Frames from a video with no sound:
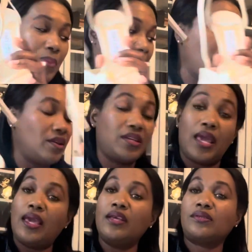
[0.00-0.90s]
Back in the
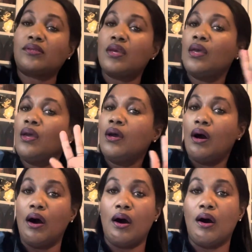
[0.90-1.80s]
days,
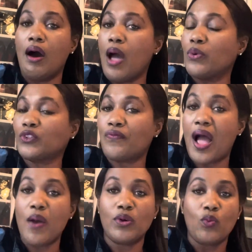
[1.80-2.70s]
I was
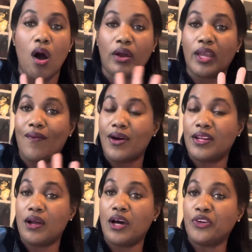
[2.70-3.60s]
fine with walking
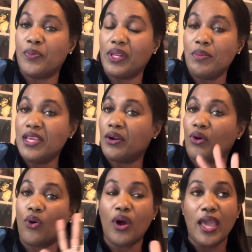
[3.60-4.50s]
around in 100
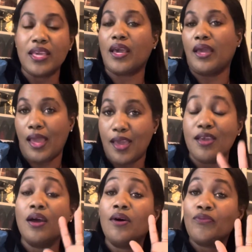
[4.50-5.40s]
millimeter,
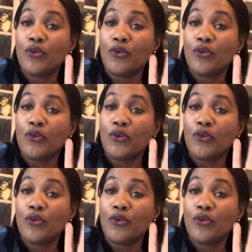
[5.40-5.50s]
aka